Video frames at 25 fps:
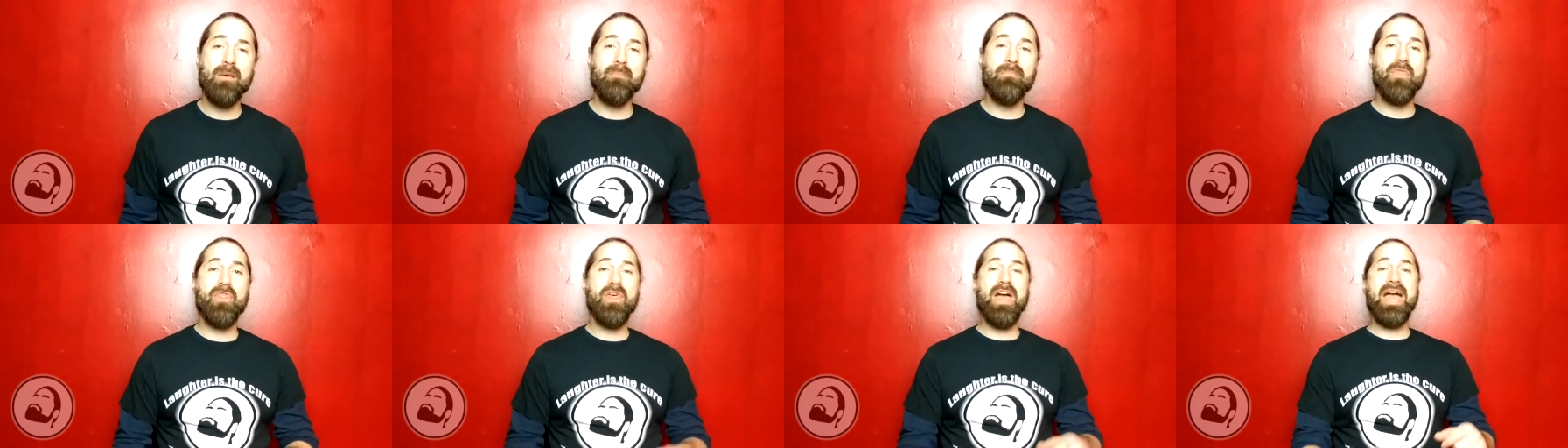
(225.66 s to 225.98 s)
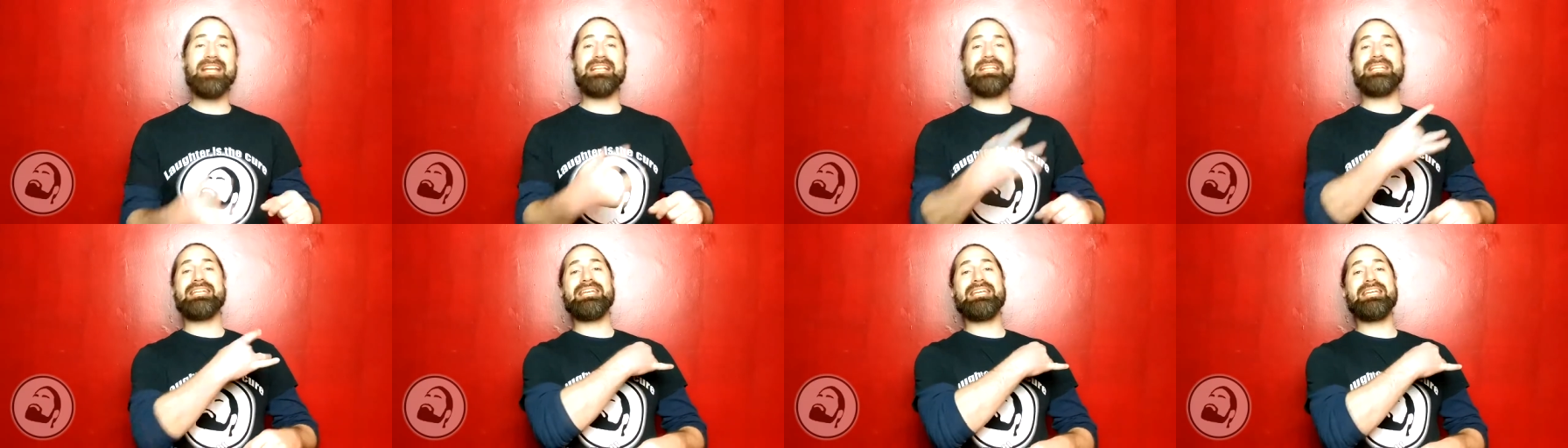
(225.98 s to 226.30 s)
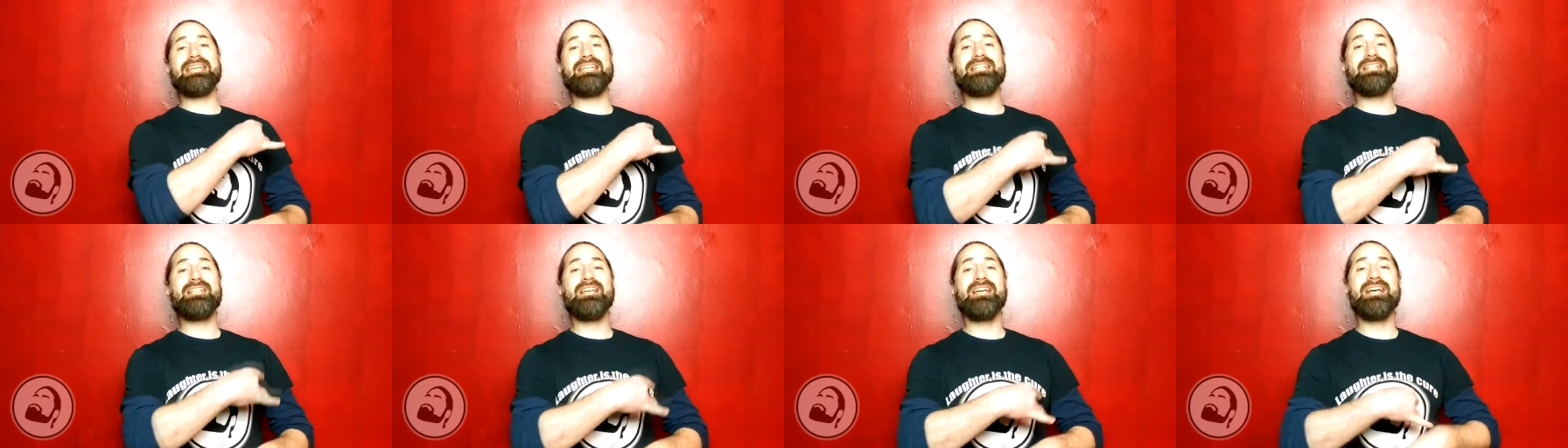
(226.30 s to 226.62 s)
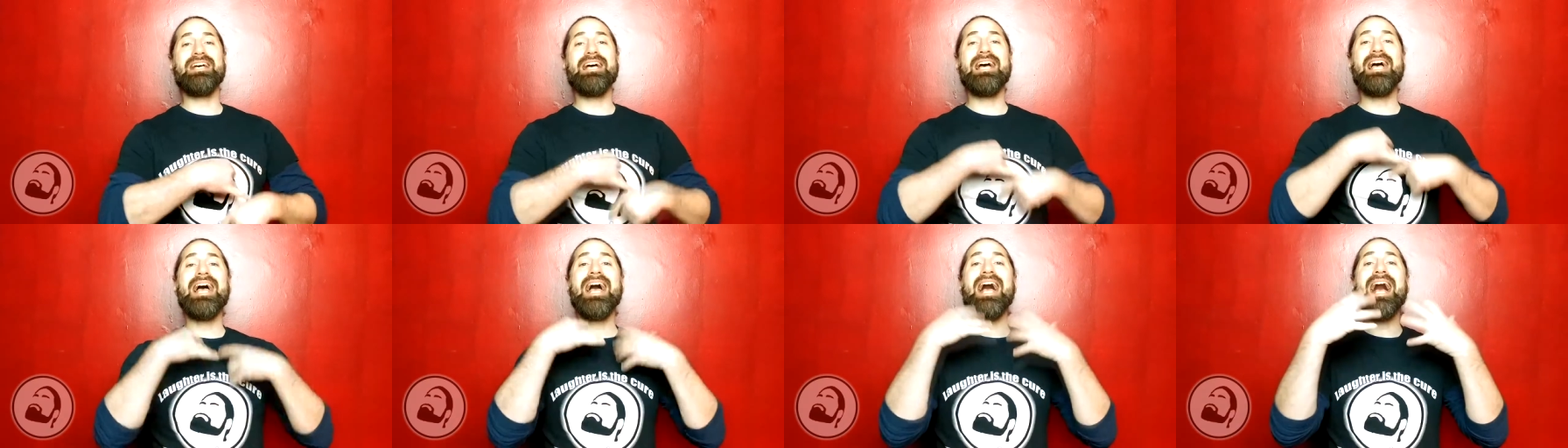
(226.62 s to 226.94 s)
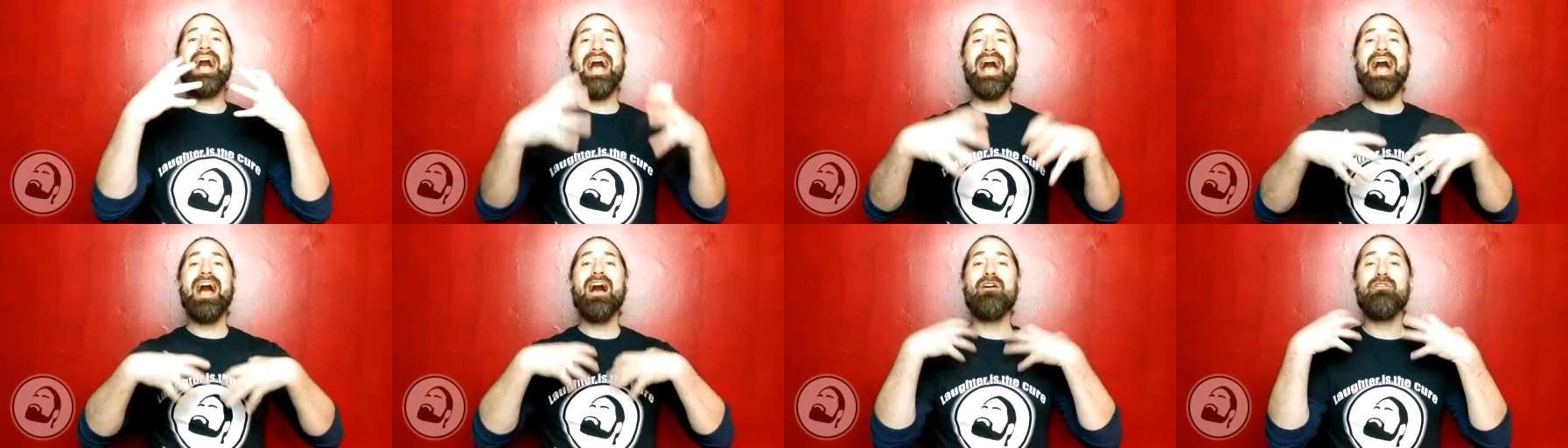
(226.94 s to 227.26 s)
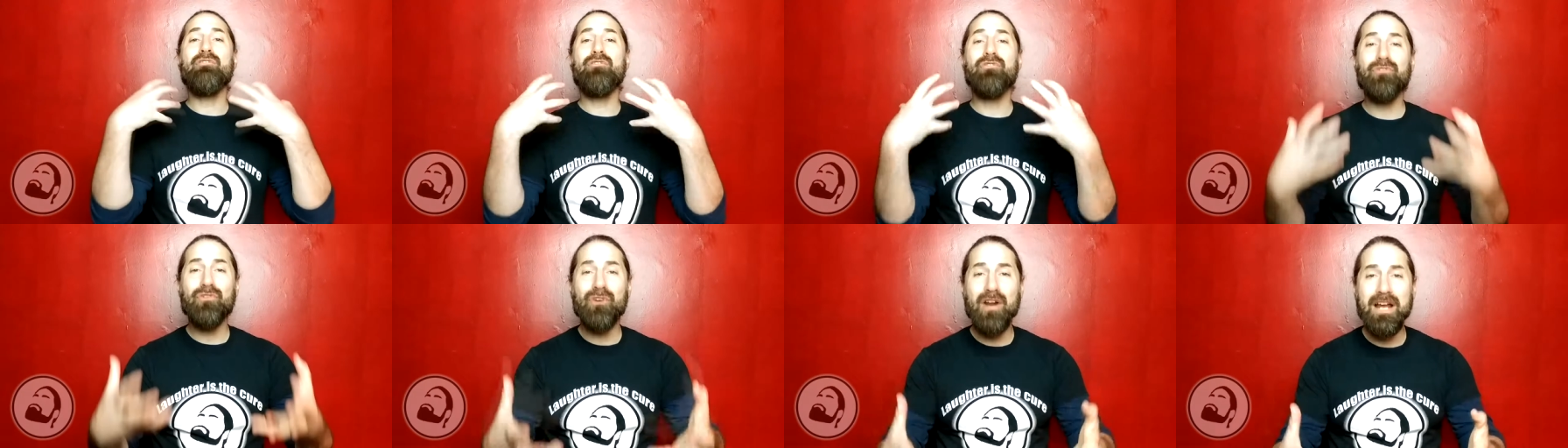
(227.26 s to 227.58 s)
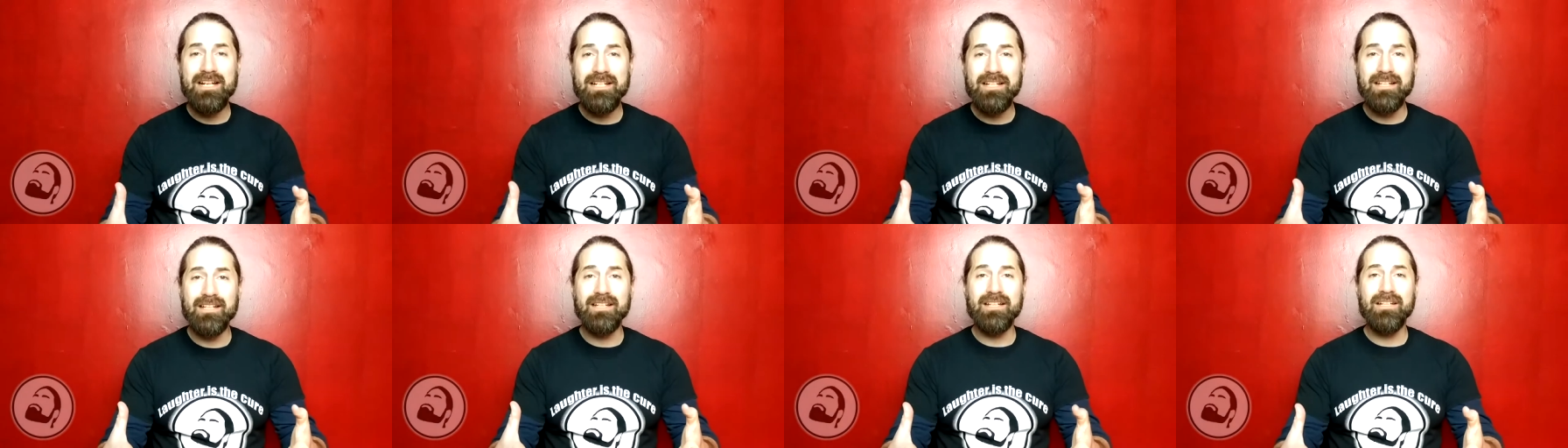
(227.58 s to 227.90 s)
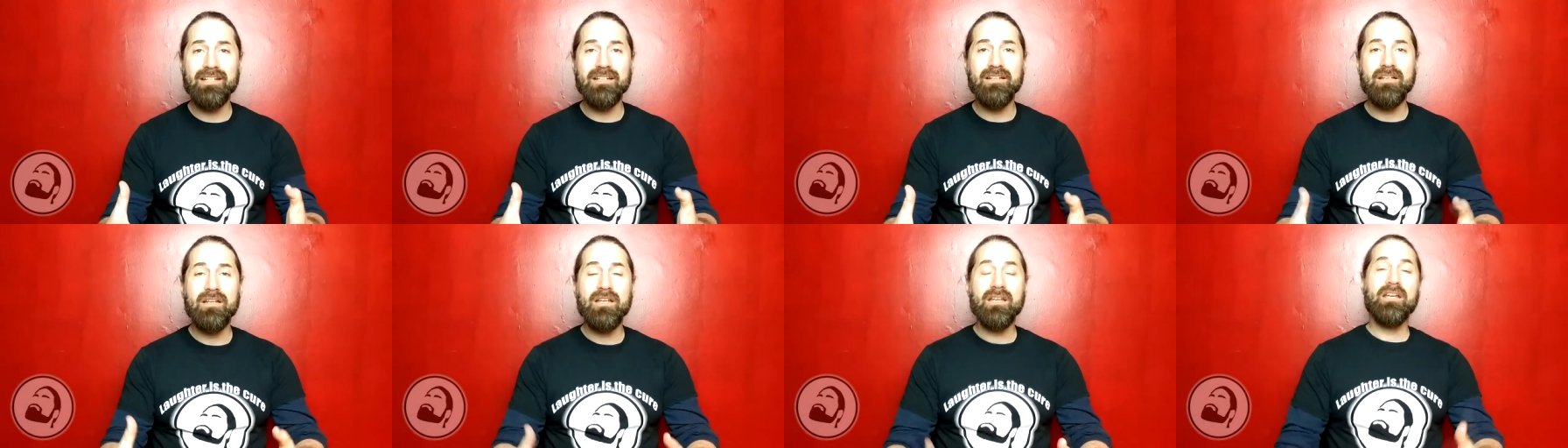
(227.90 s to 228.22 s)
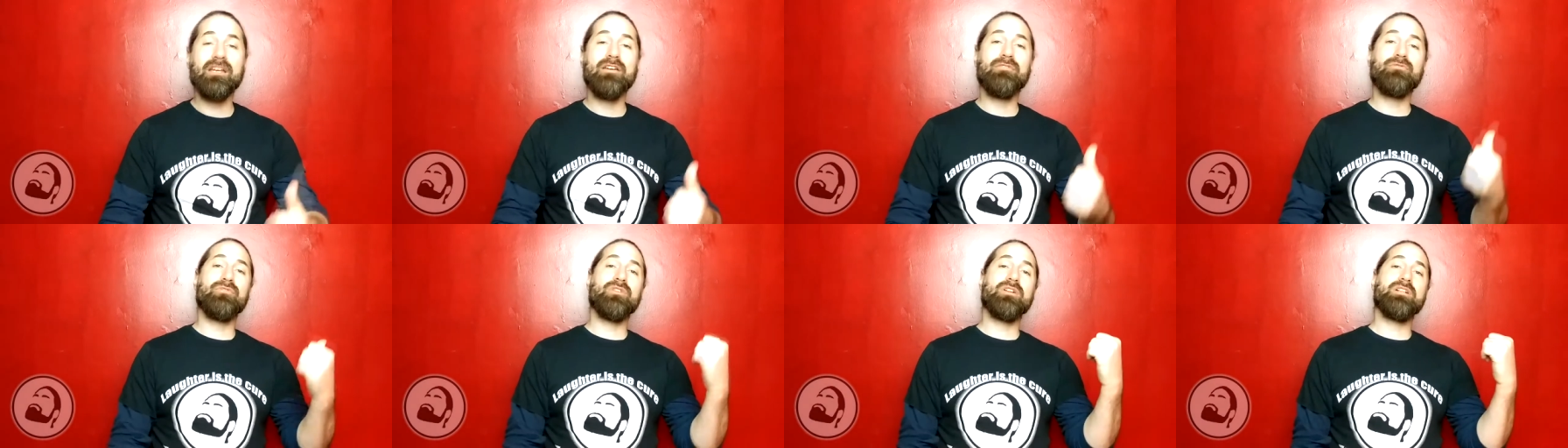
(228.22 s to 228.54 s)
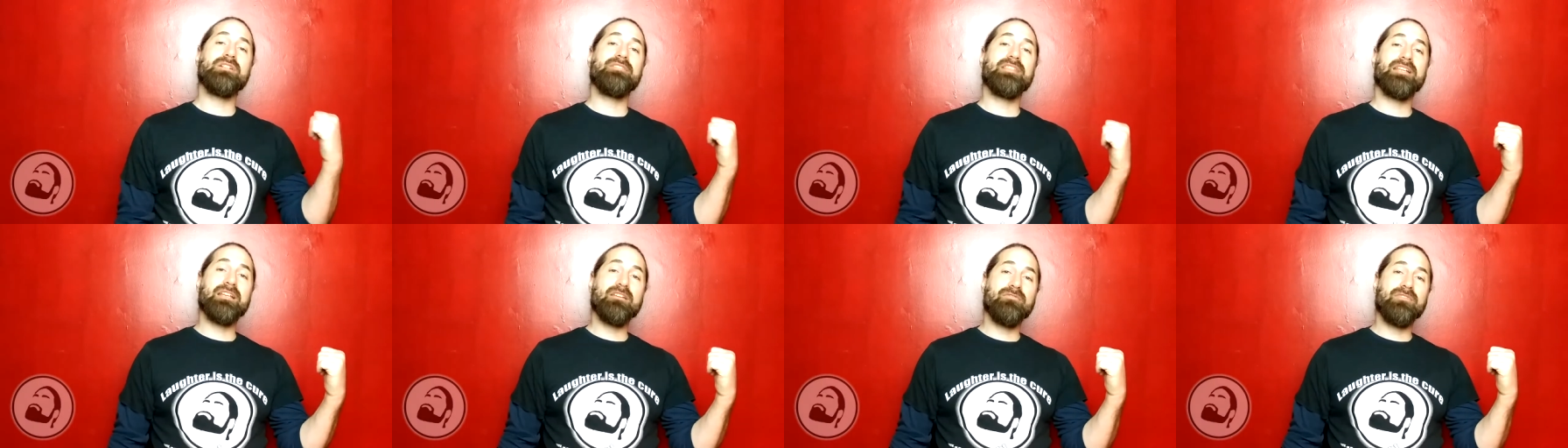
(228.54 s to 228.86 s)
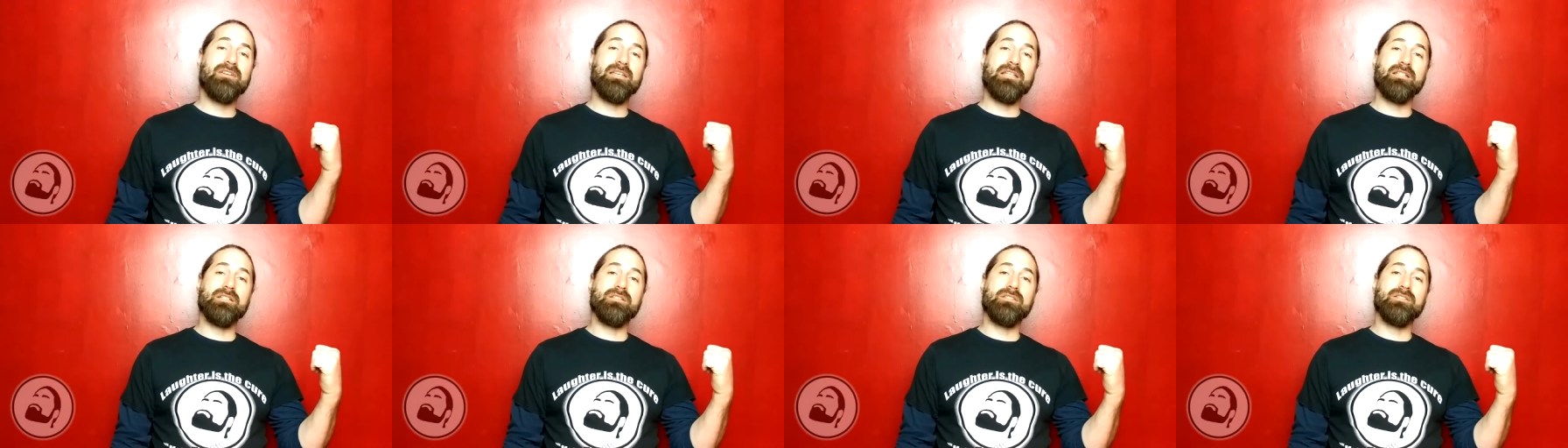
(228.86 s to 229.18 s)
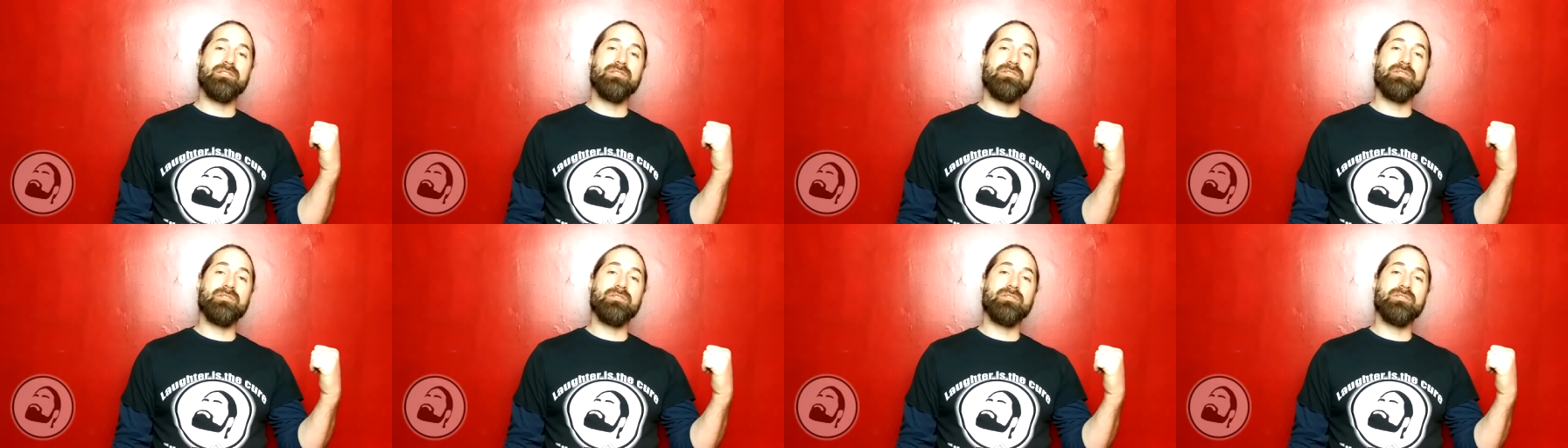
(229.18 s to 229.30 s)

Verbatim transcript: up that kid. Friday in front of the convenience